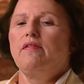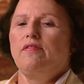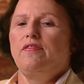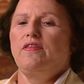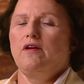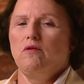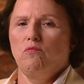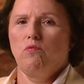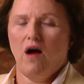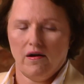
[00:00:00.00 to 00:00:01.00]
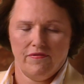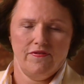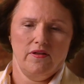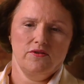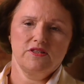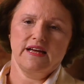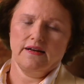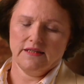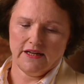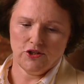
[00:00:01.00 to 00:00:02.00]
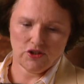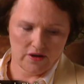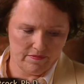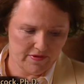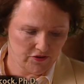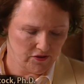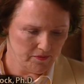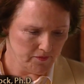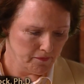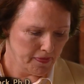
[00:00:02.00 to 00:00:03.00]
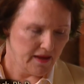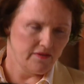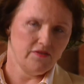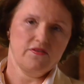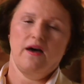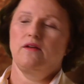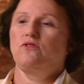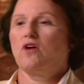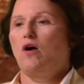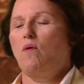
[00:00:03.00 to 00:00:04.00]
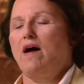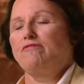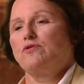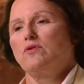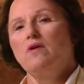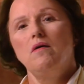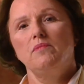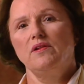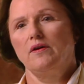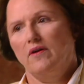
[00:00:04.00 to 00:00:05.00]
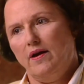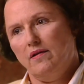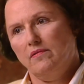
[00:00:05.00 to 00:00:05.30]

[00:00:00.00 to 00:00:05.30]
The Rockefeller Sanitation Commission decided to go after malaria